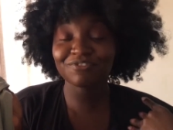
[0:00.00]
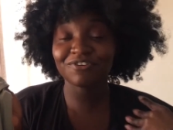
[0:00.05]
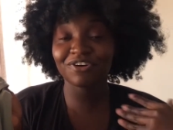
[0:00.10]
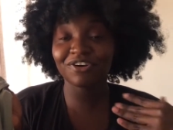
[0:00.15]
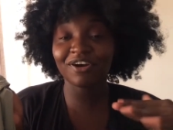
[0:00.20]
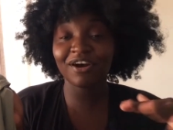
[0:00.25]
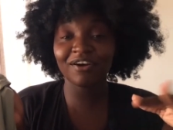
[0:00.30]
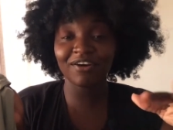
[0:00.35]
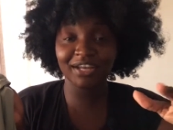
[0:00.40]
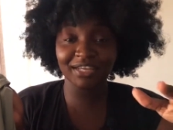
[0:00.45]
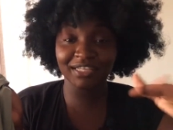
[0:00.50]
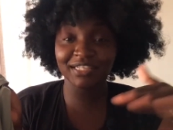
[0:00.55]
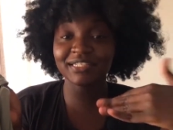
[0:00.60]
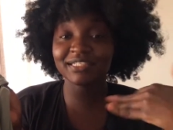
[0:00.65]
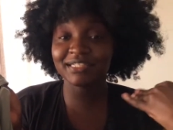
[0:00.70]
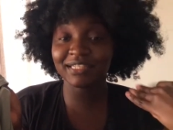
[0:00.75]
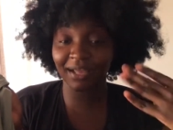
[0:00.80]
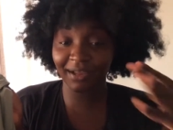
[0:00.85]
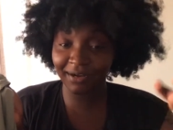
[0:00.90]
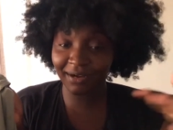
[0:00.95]
Follow our
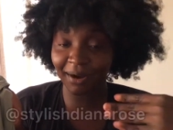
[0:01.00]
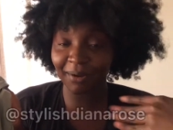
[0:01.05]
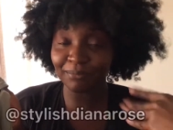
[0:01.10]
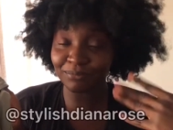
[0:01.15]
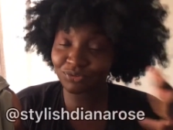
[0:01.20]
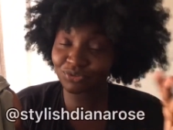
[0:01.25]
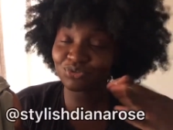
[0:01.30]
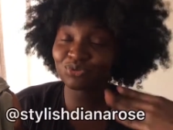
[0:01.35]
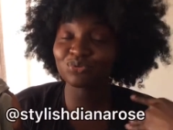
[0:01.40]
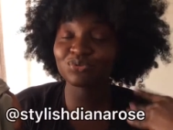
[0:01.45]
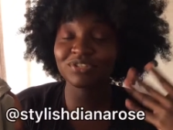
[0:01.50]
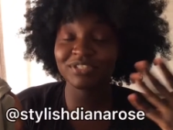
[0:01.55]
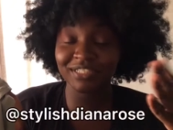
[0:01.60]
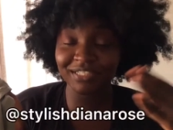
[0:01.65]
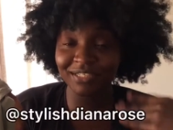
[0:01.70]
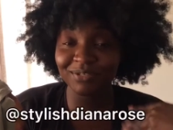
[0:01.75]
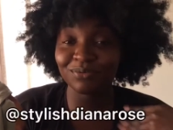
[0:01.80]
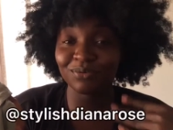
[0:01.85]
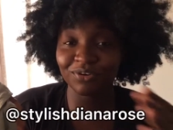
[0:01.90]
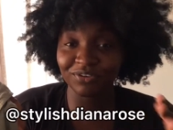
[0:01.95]
Instagrams mm-hmm. to
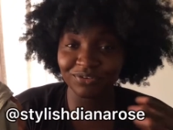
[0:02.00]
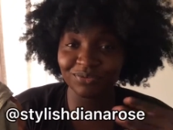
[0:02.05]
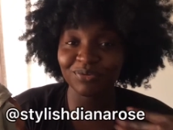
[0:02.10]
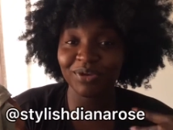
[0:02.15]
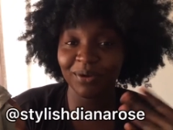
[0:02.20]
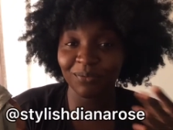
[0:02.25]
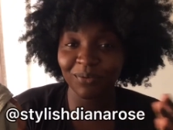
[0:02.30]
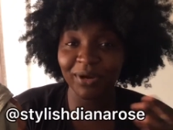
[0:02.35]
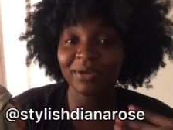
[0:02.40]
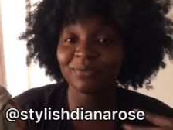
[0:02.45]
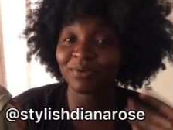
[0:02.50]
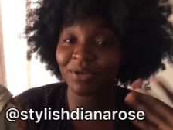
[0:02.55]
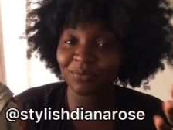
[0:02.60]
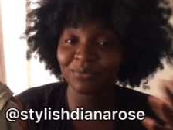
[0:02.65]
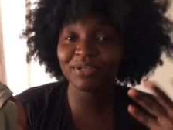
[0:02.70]
see what we, why we are